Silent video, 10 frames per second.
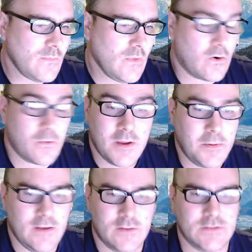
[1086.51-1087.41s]
Or
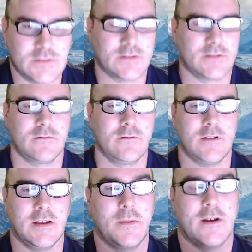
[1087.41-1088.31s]
maybe I'll just
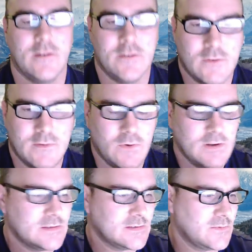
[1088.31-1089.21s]
get better at doing
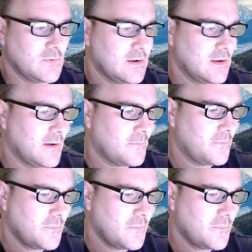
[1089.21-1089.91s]
voices and whatnot.